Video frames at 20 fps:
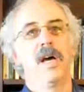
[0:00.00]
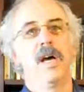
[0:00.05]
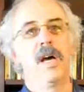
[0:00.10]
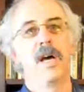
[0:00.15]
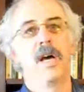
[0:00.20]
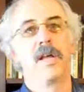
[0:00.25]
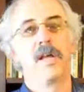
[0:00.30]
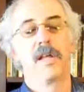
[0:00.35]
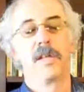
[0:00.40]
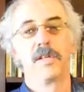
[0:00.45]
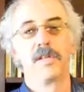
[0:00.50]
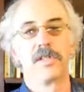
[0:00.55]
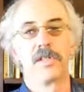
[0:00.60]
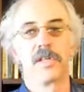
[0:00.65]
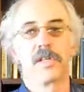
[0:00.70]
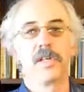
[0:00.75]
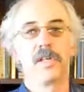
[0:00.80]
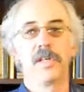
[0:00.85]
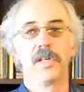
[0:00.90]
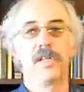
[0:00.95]
Another
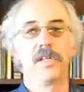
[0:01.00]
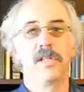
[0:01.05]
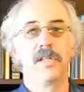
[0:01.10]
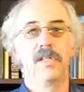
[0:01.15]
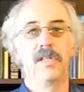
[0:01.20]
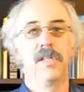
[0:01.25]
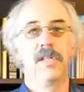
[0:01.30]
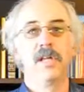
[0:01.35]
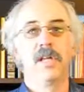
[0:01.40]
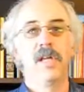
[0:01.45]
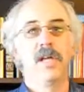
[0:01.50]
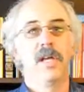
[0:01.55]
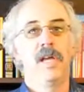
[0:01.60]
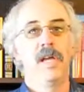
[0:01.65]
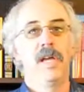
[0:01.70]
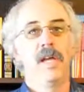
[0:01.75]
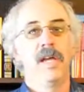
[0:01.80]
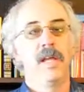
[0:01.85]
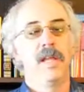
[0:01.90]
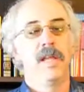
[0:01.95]
skill
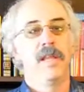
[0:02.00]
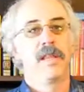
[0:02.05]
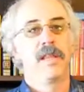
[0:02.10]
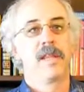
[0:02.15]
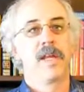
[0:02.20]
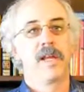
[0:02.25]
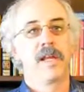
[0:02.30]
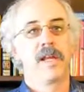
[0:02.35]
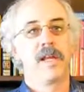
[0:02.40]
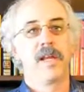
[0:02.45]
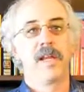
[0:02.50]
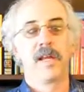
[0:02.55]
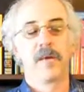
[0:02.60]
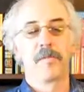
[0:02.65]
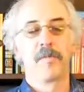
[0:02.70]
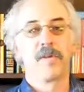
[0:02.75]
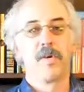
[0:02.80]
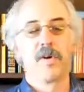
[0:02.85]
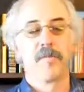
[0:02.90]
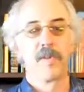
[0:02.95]
that can
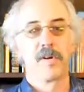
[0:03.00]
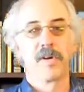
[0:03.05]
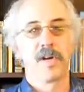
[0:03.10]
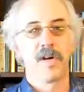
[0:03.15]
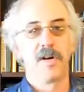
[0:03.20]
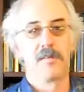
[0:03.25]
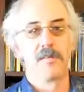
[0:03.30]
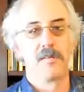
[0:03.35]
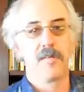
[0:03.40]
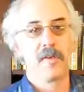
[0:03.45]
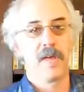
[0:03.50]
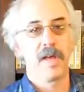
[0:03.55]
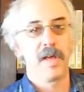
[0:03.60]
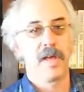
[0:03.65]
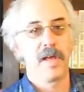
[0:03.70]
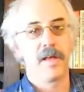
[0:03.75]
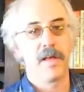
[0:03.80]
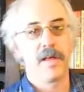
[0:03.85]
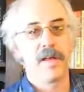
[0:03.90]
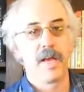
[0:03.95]
help you overcome
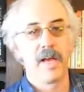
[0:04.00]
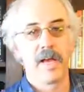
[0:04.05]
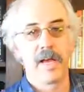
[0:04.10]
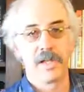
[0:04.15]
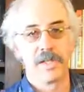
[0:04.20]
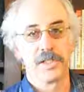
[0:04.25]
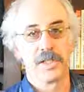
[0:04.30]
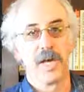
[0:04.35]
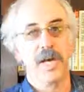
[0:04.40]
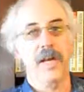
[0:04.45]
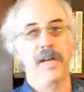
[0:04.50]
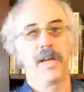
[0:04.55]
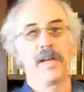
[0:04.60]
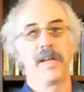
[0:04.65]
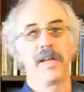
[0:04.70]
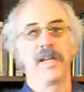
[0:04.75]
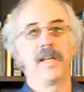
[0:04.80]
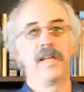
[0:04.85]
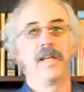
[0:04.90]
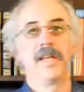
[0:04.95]

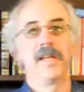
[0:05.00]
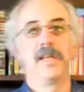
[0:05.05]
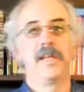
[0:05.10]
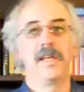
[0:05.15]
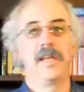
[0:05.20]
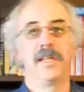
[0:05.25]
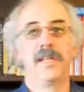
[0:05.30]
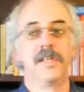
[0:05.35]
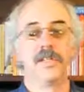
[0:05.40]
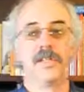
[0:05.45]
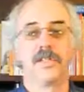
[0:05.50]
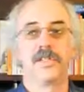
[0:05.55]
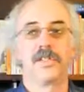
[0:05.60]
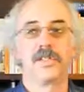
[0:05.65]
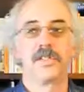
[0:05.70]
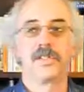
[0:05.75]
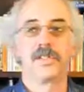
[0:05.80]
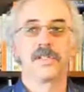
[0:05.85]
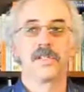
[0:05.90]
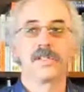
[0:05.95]
anxiety
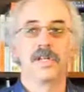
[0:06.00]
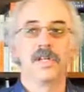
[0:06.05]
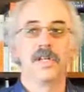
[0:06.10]
is